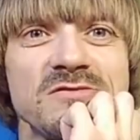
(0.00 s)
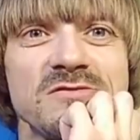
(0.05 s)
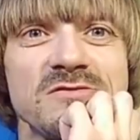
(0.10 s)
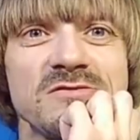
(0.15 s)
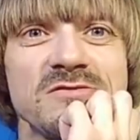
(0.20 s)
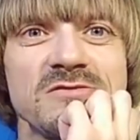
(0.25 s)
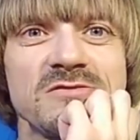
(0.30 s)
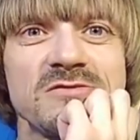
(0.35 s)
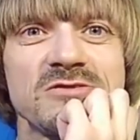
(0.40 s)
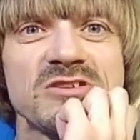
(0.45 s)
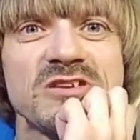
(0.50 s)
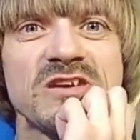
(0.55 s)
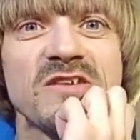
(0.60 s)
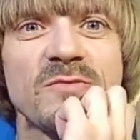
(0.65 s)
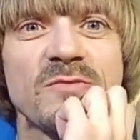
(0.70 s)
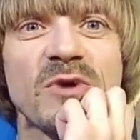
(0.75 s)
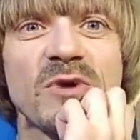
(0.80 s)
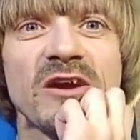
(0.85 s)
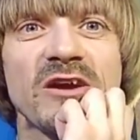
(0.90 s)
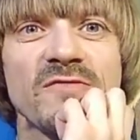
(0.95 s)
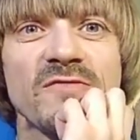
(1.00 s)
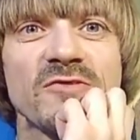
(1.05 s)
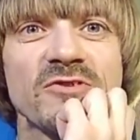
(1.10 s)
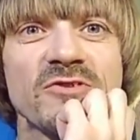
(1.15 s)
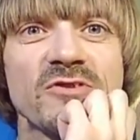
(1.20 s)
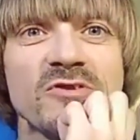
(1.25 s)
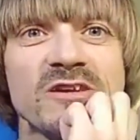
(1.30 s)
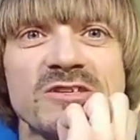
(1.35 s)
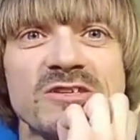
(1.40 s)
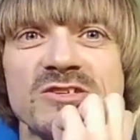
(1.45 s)
Shave my hair for
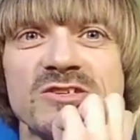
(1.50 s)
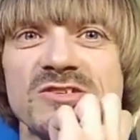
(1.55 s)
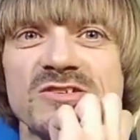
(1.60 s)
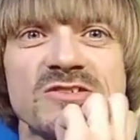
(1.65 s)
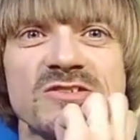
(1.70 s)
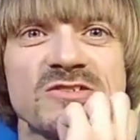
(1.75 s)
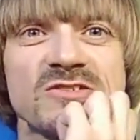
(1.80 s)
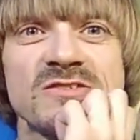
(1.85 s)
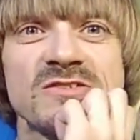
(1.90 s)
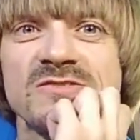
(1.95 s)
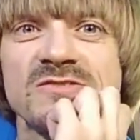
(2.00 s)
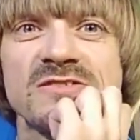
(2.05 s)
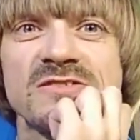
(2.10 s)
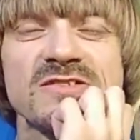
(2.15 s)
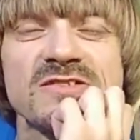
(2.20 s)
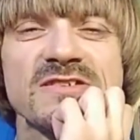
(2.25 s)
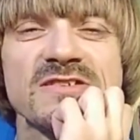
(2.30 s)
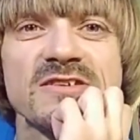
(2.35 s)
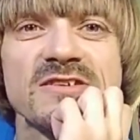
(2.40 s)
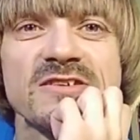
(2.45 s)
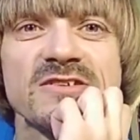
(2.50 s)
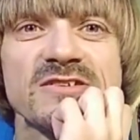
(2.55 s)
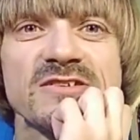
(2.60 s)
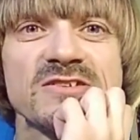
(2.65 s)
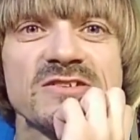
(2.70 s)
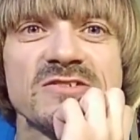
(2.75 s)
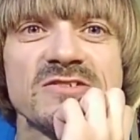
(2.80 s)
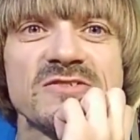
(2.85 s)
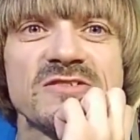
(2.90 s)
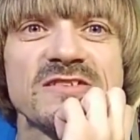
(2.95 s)
donations. That's
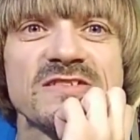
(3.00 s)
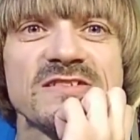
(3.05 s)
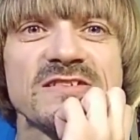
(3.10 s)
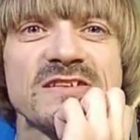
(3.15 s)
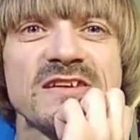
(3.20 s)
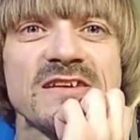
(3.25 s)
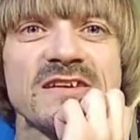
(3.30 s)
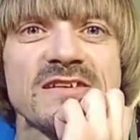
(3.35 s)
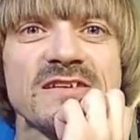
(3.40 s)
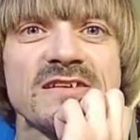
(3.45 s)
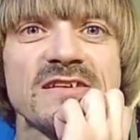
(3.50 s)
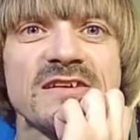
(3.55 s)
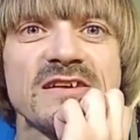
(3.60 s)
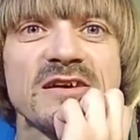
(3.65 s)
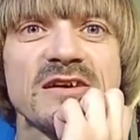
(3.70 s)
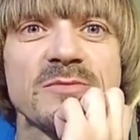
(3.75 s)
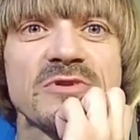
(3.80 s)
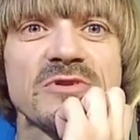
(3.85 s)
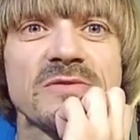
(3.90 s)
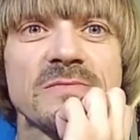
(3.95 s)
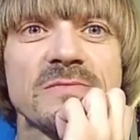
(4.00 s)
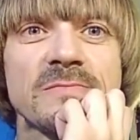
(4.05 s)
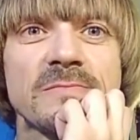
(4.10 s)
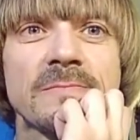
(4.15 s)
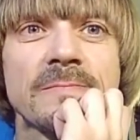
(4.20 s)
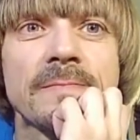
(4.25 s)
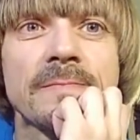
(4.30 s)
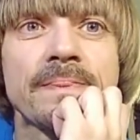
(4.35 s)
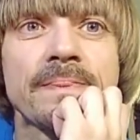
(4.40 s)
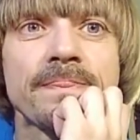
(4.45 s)
hilarious, dude. That's gonna happen.
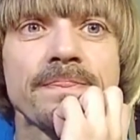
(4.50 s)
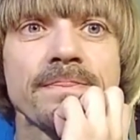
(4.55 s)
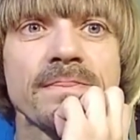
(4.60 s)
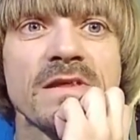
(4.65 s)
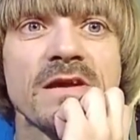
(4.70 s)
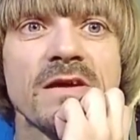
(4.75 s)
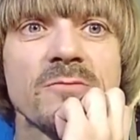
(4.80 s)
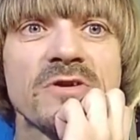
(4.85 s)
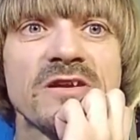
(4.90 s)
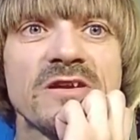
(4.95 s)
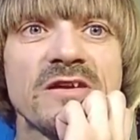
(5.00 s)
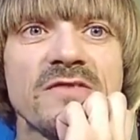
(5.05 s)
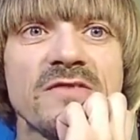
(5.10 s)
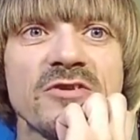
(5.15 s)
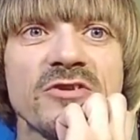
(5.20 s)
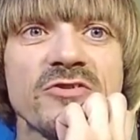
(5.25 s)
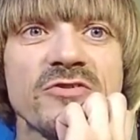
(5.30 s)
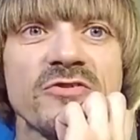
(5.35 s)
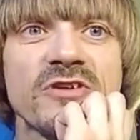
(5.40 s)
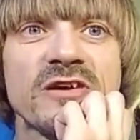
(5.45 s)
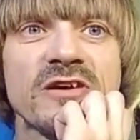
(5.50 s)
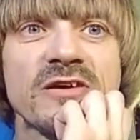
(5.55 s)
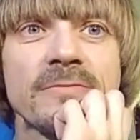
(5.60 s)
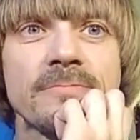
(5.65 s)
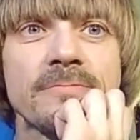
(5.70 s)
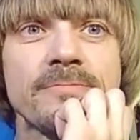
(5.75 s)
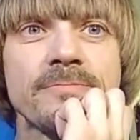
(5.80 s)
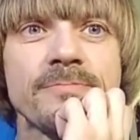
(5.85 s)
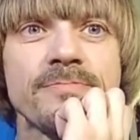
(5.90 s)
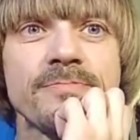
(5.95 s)
Would never do that.
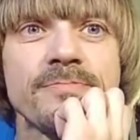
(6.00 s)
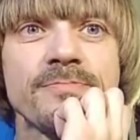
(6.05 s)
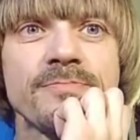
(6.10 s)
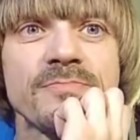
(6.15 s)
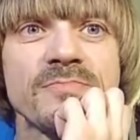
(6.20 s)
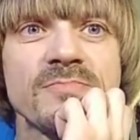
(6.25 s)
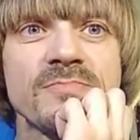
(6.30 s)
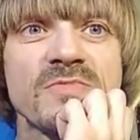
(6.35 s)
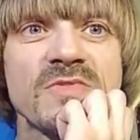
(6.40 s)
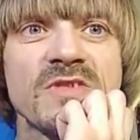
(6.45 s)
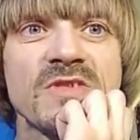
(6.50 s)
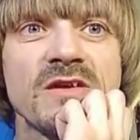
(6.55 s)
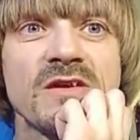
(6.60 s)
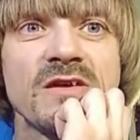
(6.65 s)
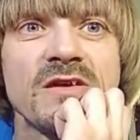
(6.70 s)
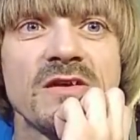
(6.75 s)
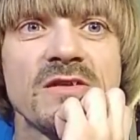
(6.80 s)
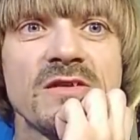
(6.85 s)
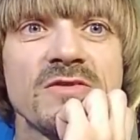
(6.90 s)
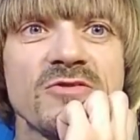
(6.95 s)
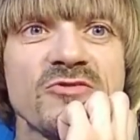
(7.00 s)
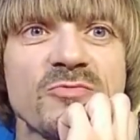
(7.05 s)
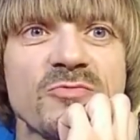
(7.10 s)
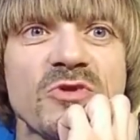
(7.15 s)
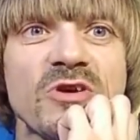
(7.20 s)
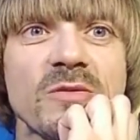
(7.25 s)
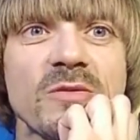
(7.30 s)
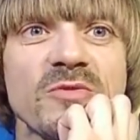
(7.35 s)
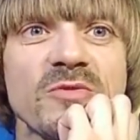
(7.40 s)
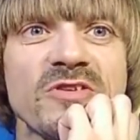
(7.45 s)
There's
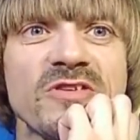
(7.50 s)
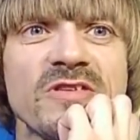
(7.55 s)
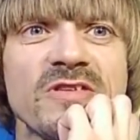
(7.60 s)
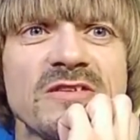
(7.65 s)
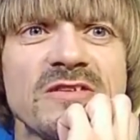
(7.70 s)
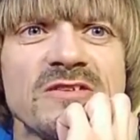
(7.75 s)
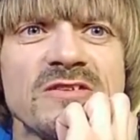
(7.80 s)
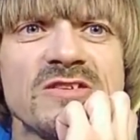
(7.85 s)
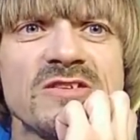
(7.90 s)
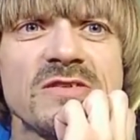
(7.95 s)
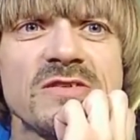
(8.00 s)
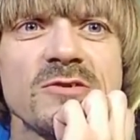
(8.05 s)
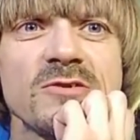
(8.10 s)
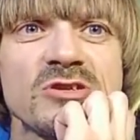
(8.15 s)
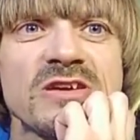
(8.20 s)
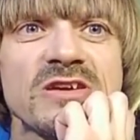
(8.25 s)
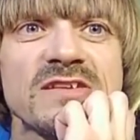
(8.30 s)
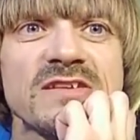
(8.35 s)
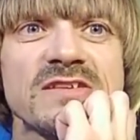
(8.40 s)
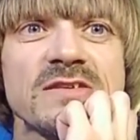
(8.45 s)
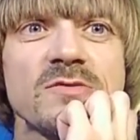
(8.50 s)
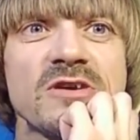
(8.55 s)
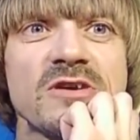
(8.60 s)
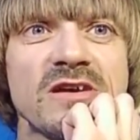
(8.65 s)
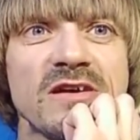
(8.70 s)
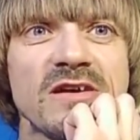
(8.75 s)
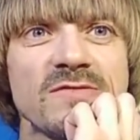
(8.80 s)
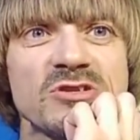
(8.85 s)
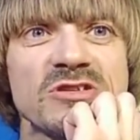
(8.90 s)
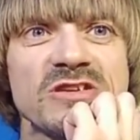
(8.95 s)
probably zero chance I will ever
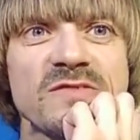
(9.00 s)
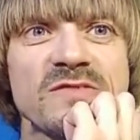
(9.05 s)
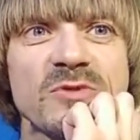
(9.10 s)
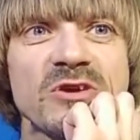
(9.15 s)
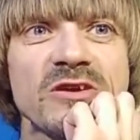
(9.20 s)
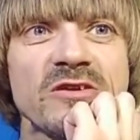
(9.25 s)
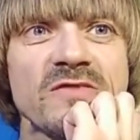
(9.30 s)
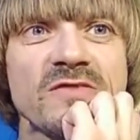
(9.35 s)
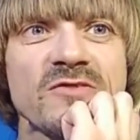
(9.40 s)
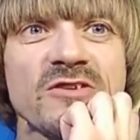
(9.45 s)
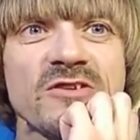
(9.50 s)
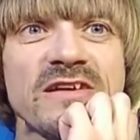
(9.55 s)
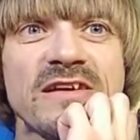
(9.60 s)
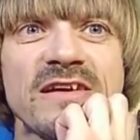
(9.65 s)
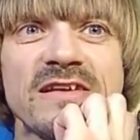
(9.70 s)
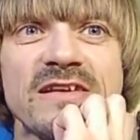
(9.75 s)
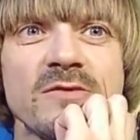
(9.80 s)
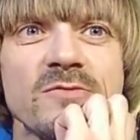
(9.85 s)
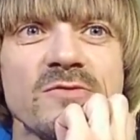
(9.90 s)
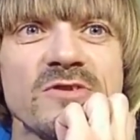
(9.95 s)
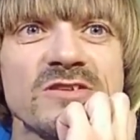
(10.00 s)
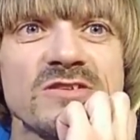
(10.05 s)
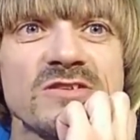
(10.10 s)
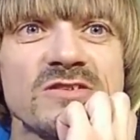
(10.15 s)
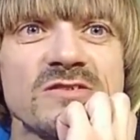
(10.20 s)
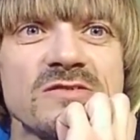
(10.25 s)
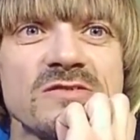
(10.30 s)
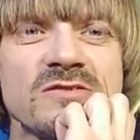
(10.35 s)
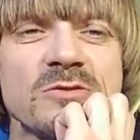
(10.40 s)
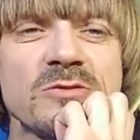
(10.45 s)
shave my hair for any reason,
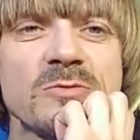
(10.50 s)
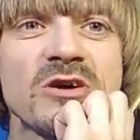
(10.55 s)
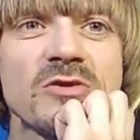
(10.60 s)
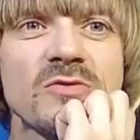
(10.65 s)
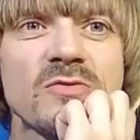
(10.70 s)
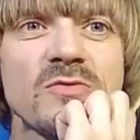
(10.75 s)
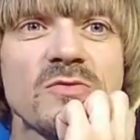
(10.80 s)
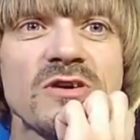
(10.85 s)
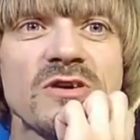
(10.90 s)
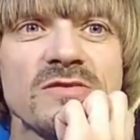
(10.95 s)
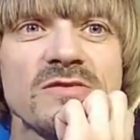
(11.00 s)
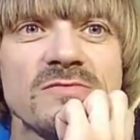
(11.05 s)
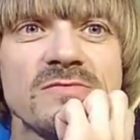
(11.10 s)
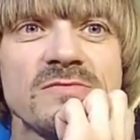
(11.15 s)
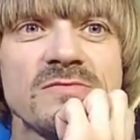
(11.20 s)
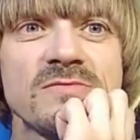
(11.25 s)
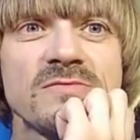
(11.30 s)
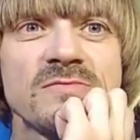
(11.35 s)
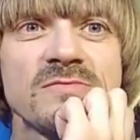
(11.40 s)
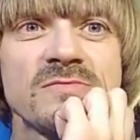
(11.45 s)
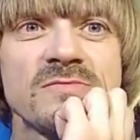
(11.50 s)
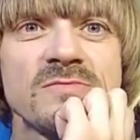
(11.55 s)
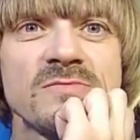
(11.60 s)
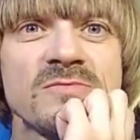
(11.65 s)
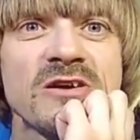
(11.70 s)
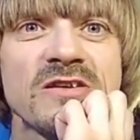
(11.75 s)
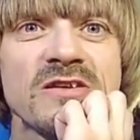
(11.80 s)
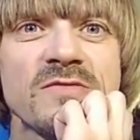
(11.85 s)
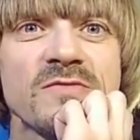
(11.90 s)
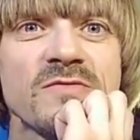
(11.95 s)
no matter what. Not
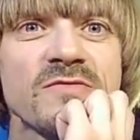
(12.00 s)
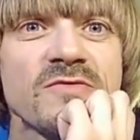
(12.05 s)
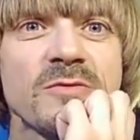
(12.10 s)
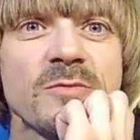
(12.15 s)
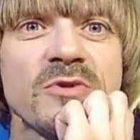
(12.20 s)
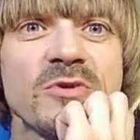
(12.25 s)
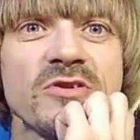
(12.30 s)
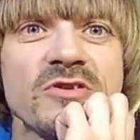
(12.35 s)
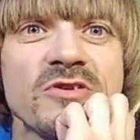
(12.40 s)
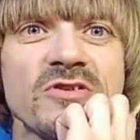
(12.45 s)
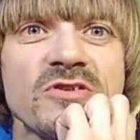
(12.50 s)
even for $1 million.